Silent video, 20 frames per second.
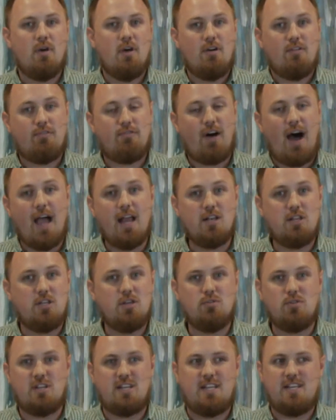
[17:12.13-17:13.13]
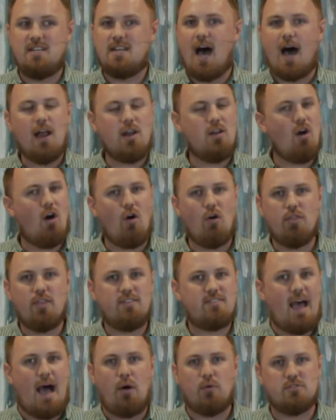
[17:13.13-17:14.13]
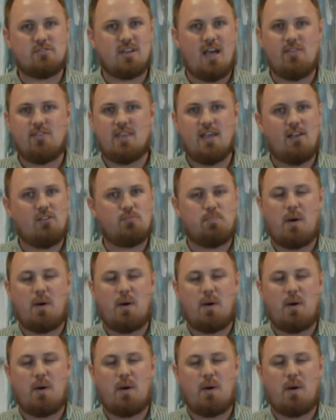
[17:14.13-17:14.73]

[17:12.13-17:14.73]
Find unity, not in all these outside things,